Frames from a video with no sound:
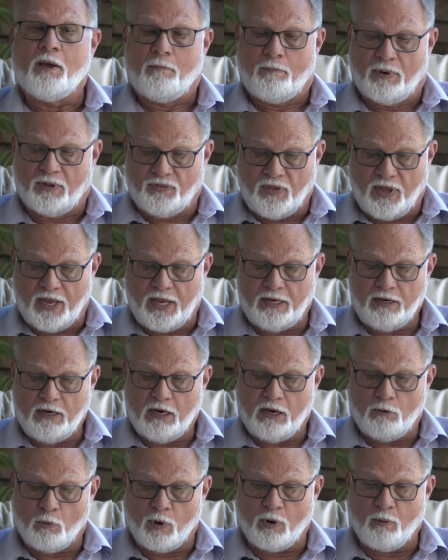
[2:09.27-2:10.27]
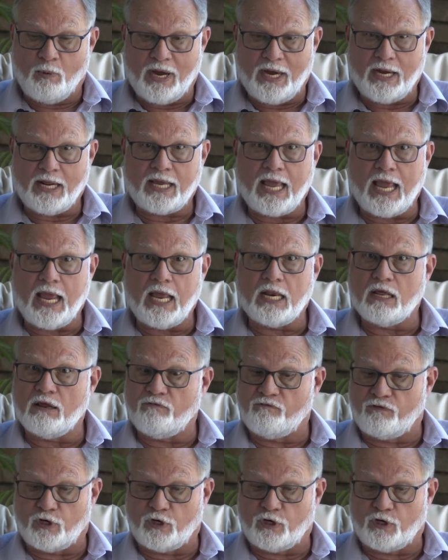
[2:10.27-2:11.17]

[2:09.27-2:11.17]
But then we read again in